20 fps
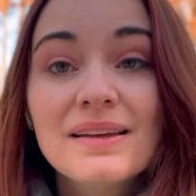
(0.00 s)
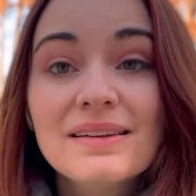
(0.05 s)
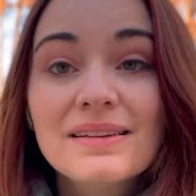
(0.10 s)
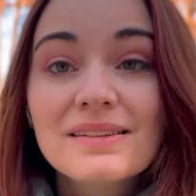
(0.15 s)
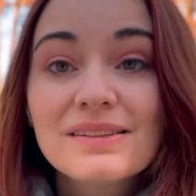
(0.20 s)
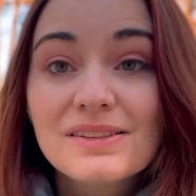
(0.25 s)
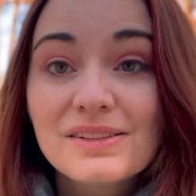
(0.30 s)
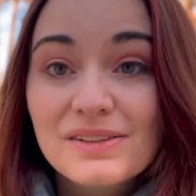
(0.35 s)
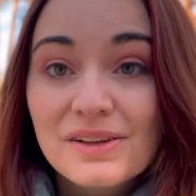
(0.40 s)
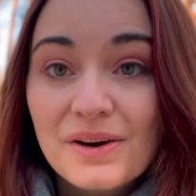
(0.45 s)

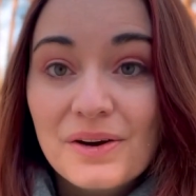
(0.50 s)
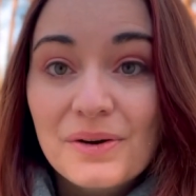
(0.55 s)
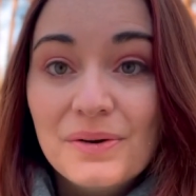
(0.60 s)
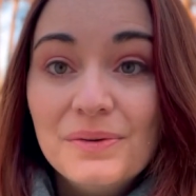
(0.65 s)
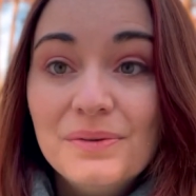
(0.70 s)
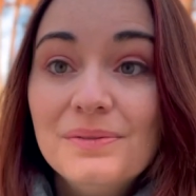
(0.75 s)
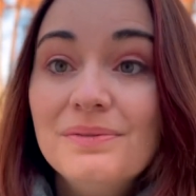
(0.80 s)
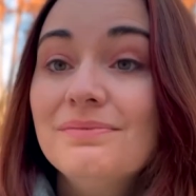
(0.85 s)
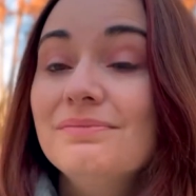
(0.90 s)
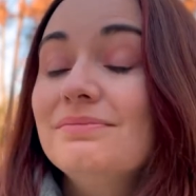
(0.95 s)

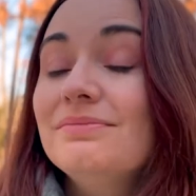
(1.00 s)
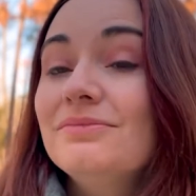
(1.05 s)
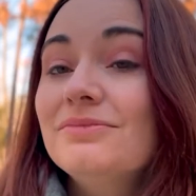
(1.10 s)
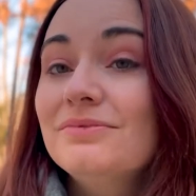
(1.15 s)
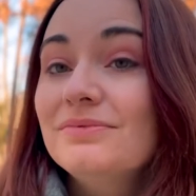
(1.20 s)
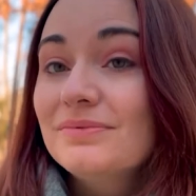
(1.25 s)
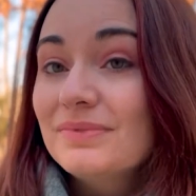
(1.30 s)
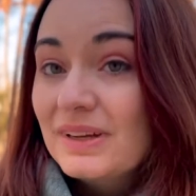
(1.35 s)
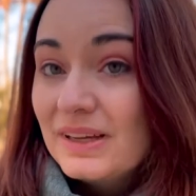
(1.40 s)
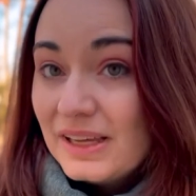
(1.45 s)
So
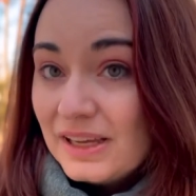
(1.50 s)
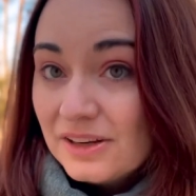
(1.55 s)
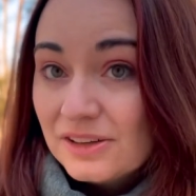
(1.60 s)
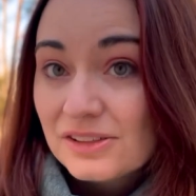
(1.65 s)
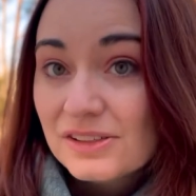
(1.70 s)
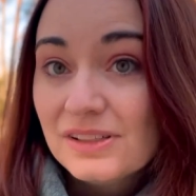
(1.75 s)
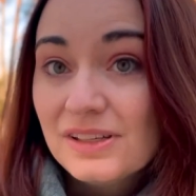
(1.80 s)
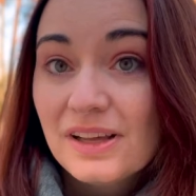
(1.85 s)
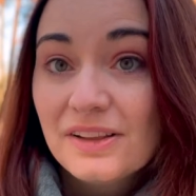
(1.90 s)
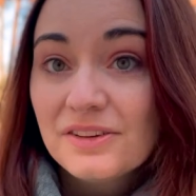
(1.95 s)
here's
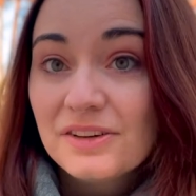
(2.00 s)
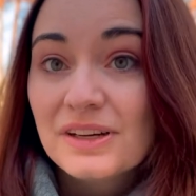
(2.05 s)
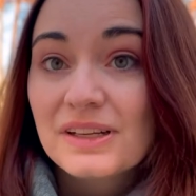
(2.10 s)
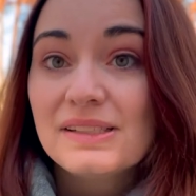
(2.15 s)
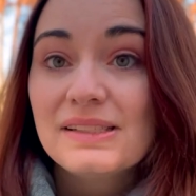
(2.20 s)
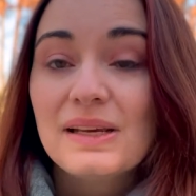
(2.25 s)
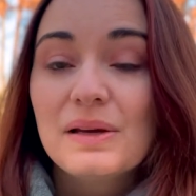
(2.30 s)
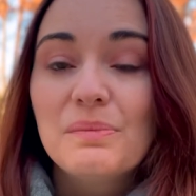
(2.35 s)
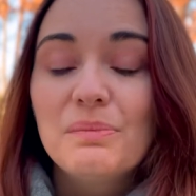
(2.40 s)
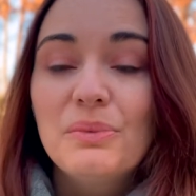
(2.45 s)
another
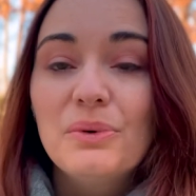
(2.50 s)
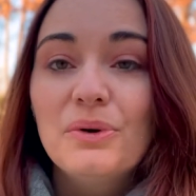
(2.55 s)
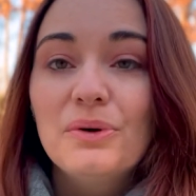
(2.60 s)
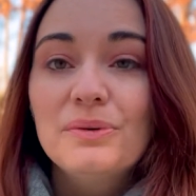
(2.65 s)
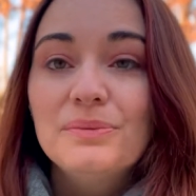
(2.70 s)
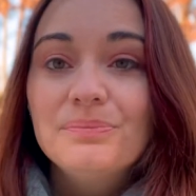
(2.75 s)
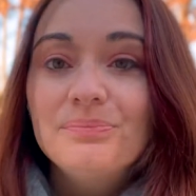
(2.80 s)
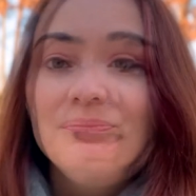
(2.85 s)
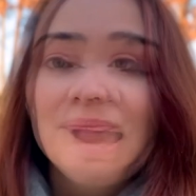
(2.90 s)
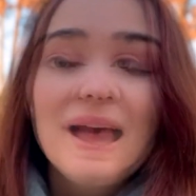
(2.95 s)
example.
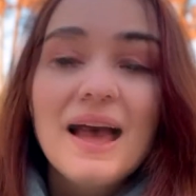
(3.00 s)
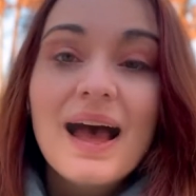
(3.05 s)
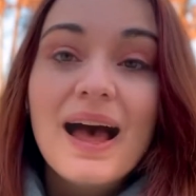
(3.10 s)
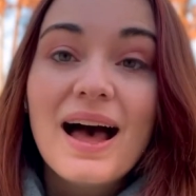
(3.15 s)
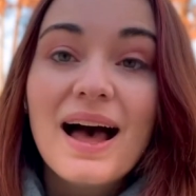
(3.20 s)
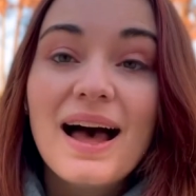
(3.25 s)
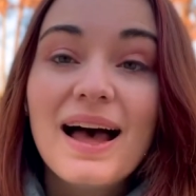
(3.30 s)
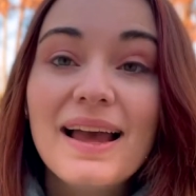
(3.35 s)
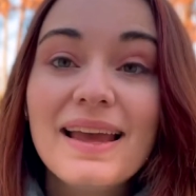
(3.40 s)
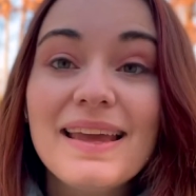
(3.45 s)

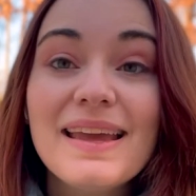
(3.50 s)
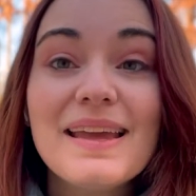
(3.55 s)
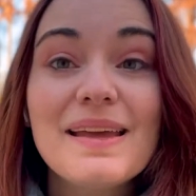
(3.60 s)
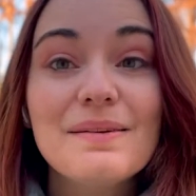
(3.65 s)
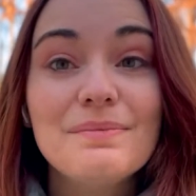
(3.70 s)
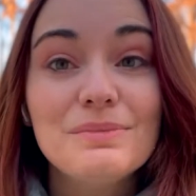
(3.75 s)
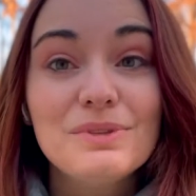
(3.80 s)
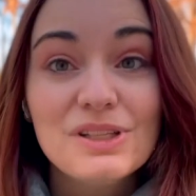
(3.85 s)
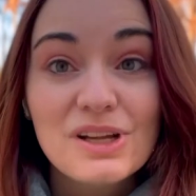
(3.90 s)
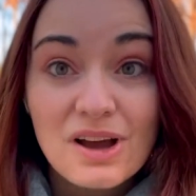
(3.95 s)
I
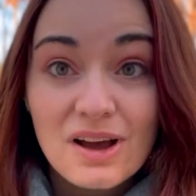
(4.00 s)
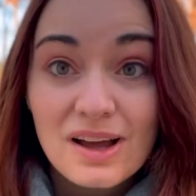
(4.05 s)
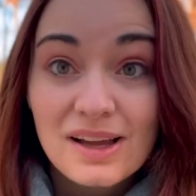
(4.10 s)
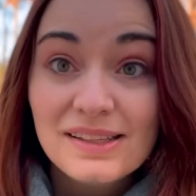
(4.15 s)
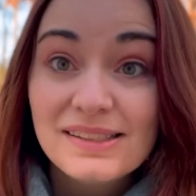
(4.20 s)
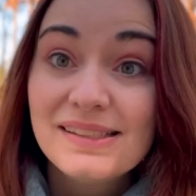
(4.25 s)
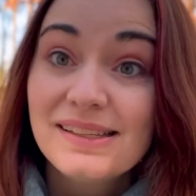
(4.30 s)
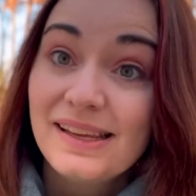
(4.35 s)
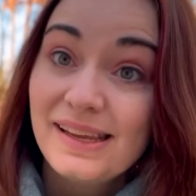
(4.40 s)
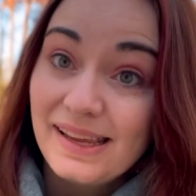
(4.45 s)
am
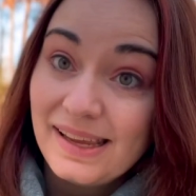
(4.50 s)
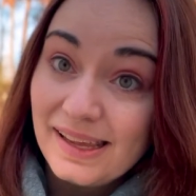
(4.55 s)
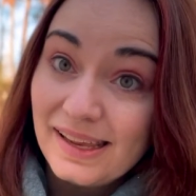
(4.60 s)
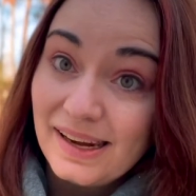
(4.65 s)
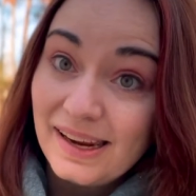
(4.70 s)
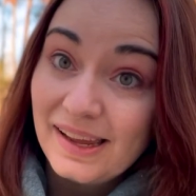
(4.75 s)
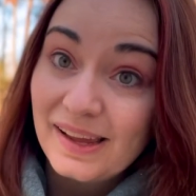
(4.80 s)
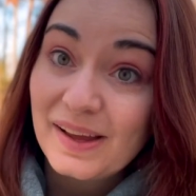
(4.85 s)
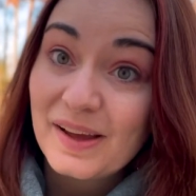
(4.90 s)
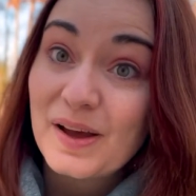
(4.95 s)
not
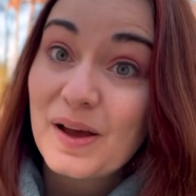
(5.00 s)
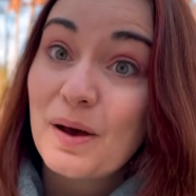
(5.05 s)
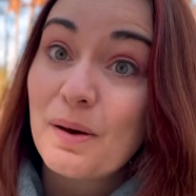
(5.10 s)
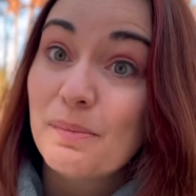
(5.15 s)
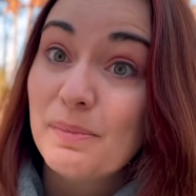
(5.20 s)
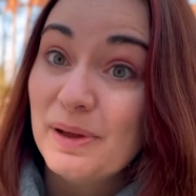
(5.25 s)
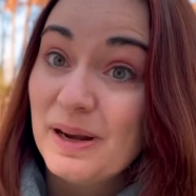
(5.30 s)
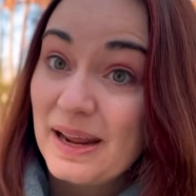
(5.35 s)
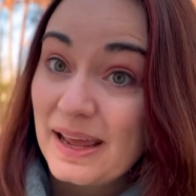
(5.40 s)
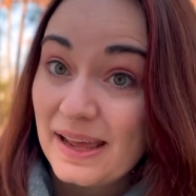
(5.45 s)
eating a
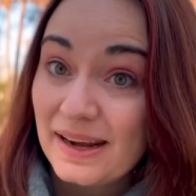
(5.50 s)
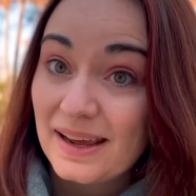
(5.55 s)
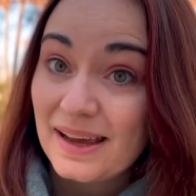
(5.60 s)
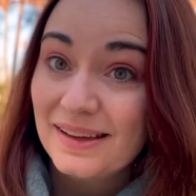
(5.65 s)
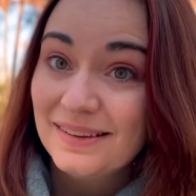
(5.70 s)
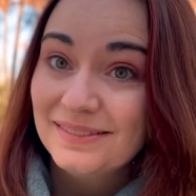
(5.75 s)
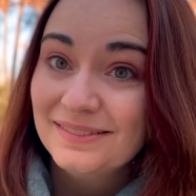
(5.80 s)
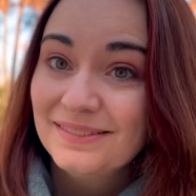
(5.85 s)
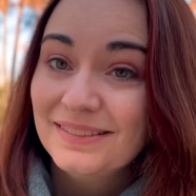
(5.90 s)
banana.